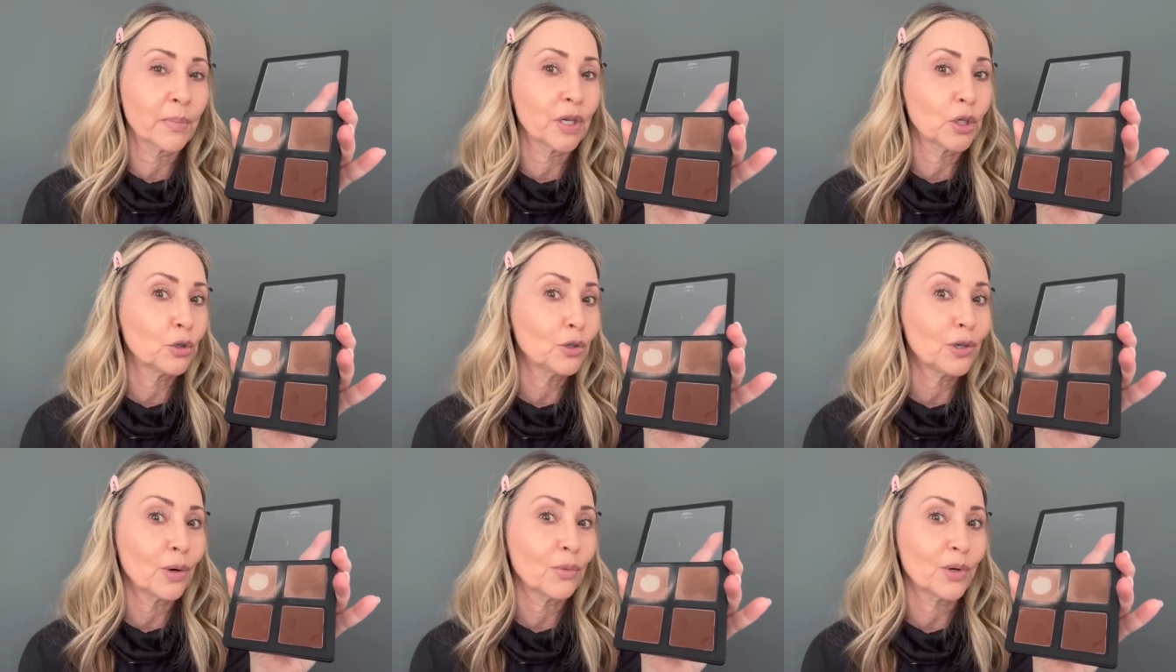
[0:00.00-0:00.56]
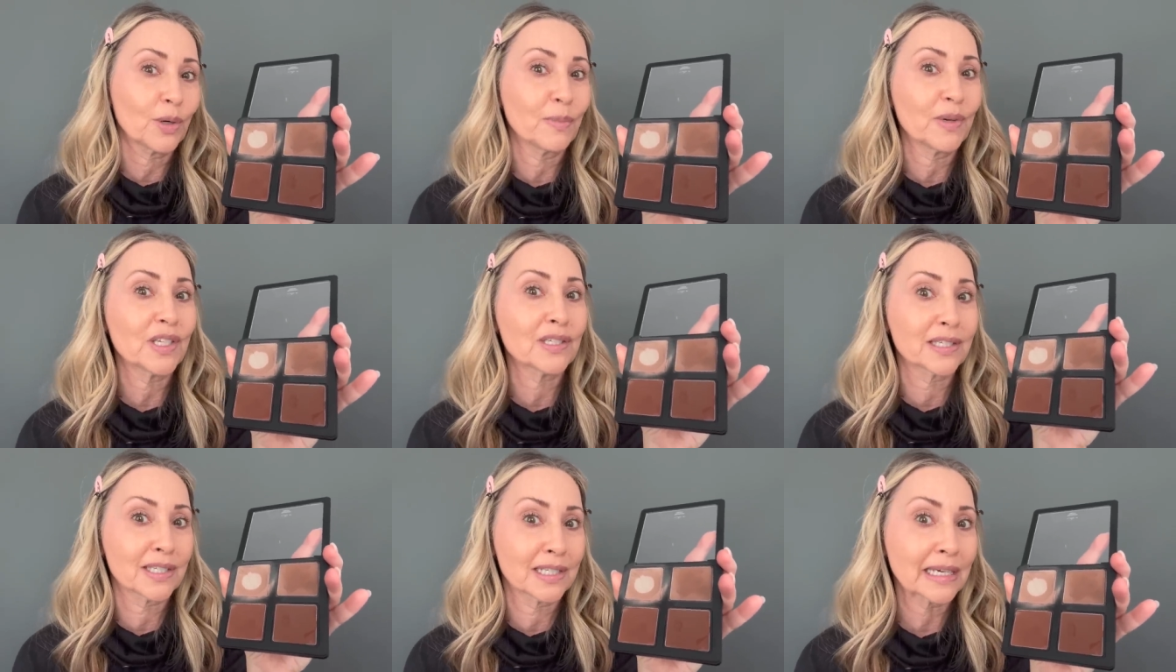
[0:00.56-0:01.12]
but you don't want to be
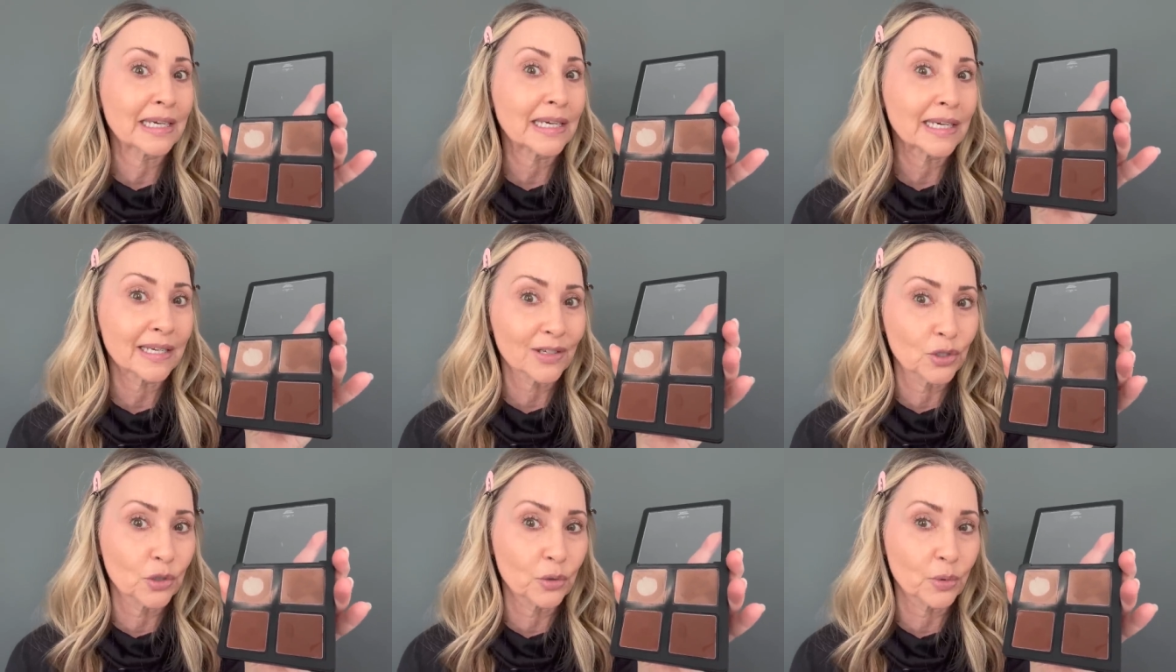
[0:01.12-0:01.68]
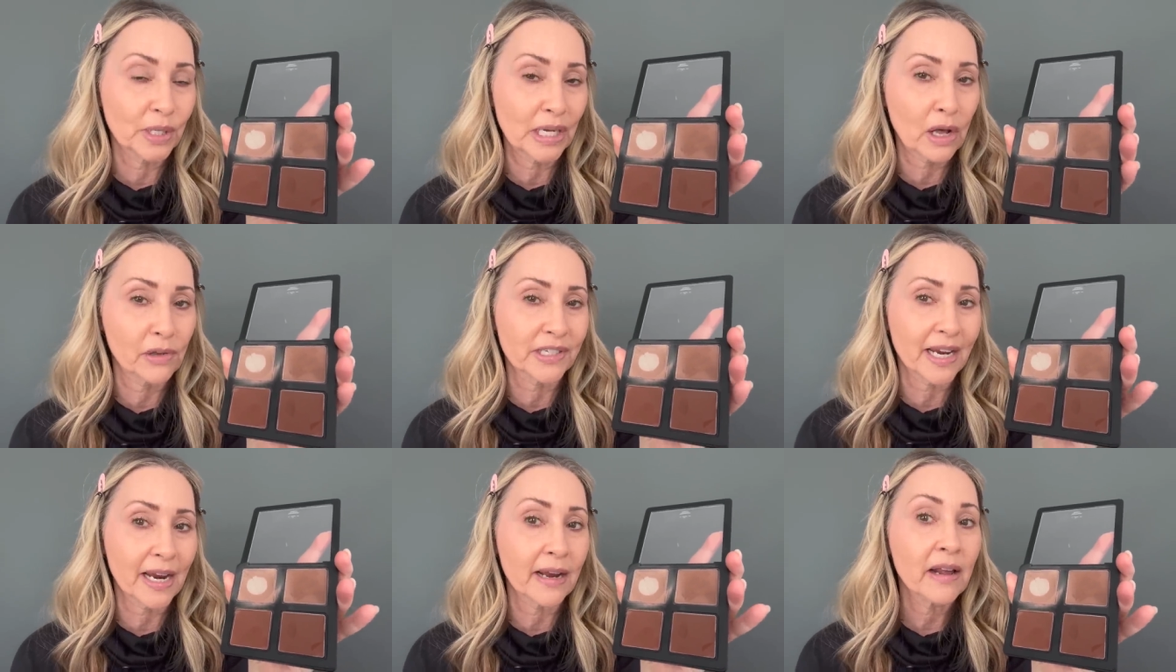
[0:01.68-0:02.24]
sticky and dewy all
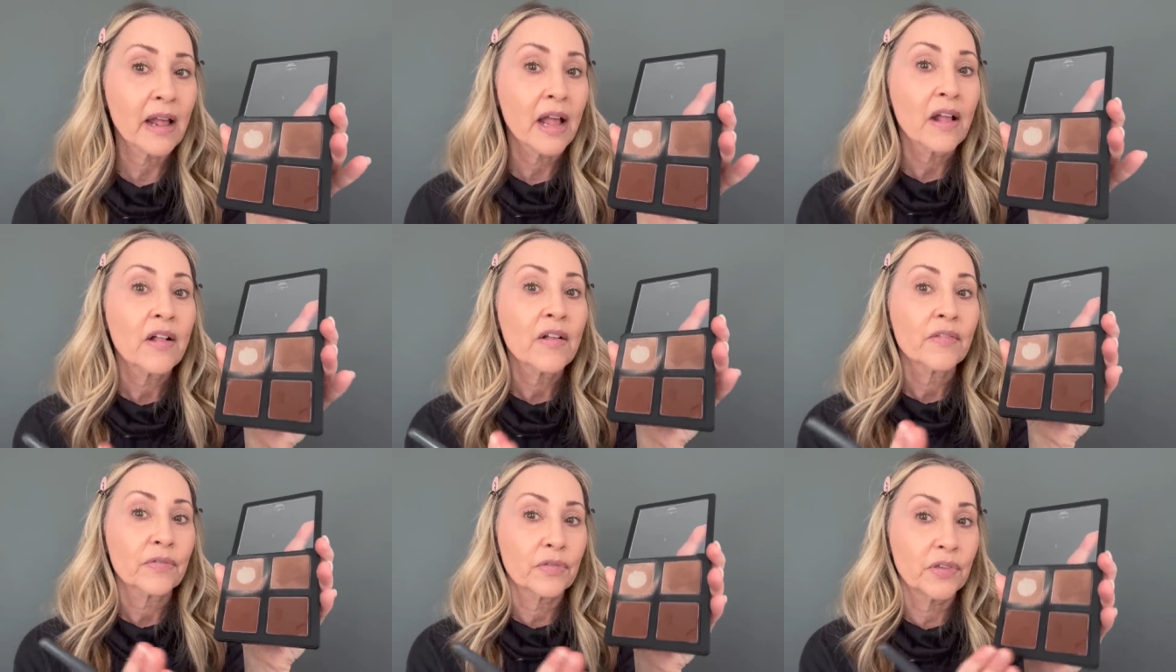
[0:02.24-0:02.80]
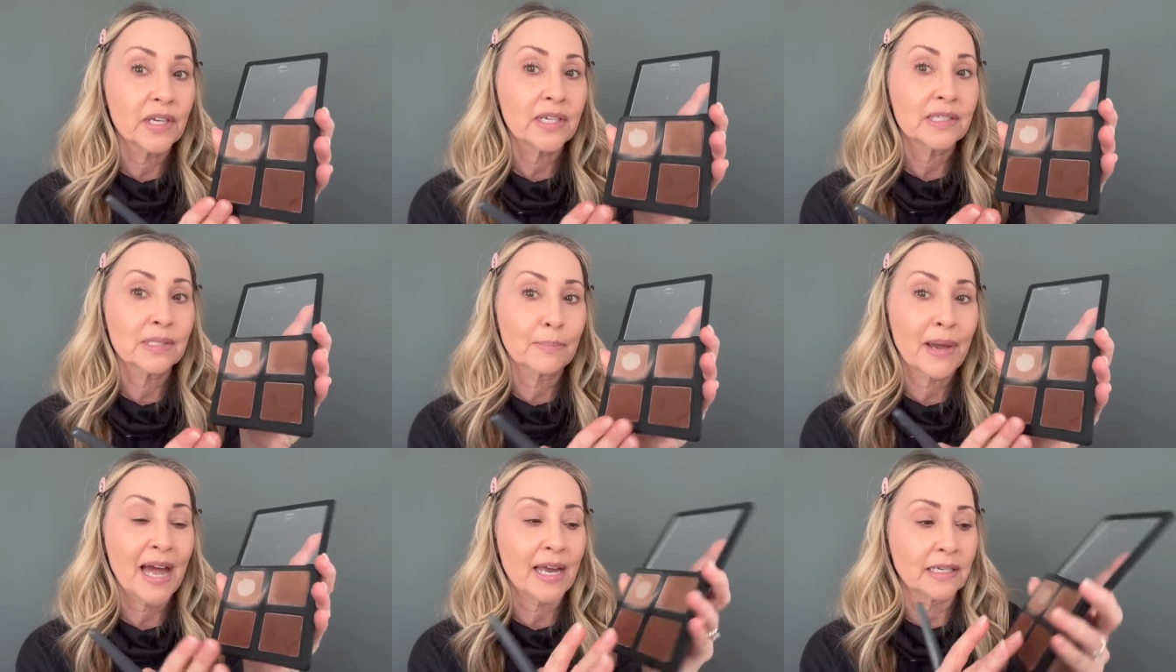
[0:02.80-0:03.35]
day these
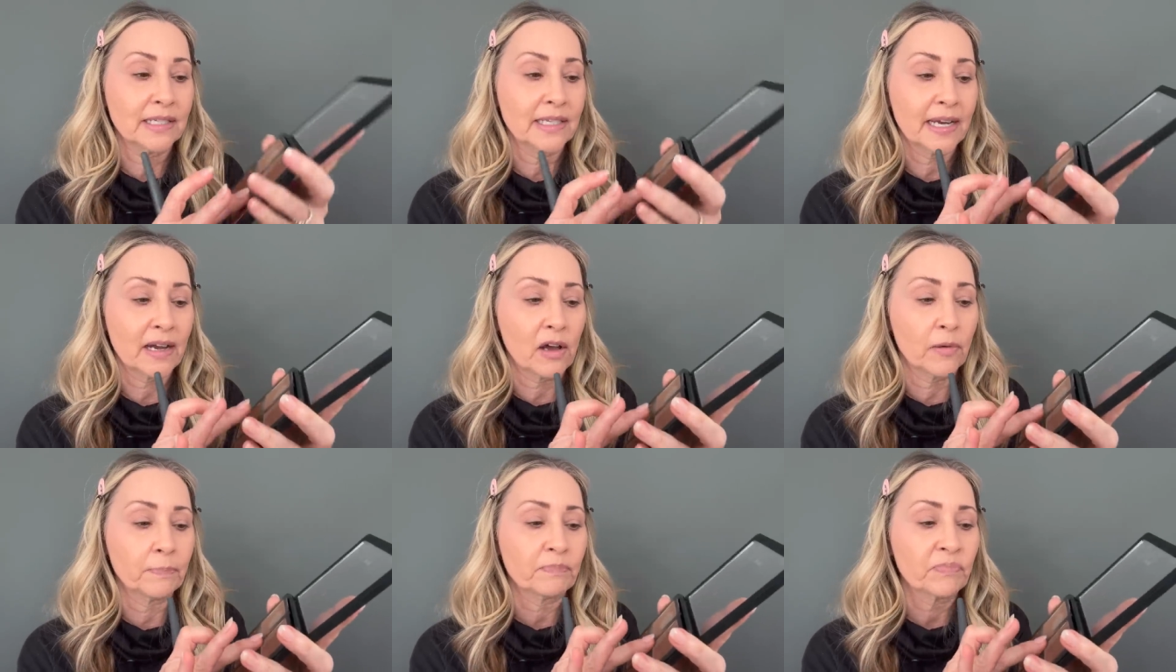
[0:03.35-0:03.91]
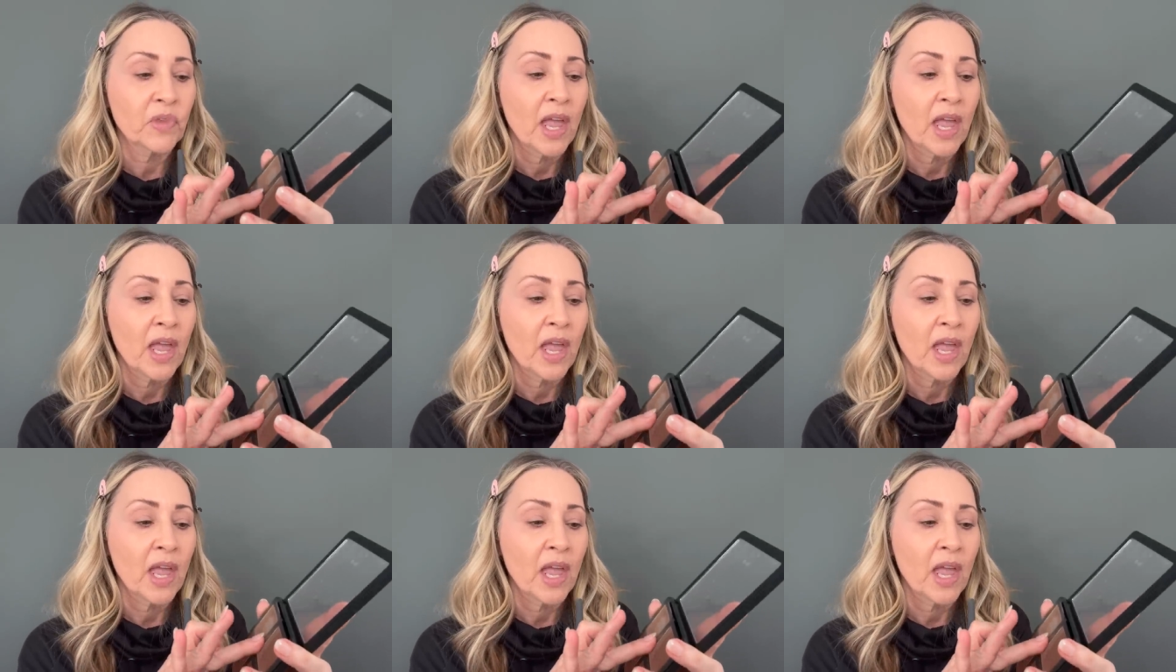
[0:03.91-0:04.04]
matte down.